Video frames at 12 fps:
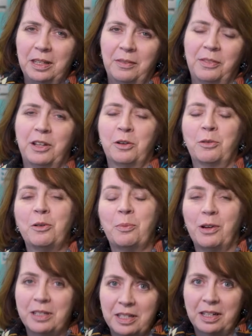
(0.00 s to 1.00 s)
If their group
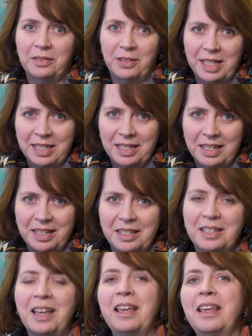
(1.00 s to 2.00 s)
runs out of
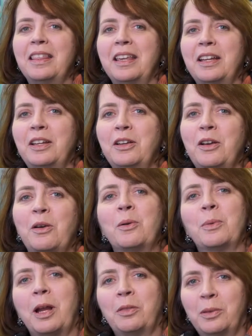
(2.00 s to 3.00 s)
ideas, they can go
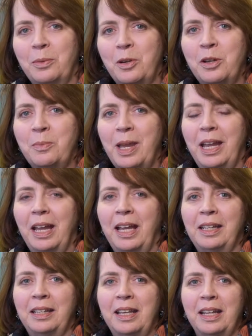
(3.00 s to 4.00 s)
around the room
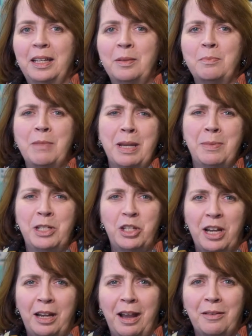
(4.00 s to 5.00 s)
and they can maybe
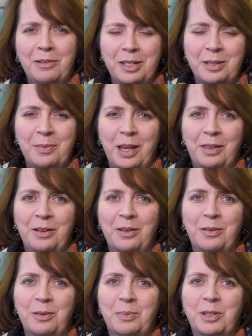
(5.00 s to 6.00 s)
check out what some other
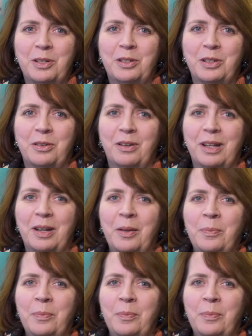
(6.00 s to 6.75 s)
groups are doing.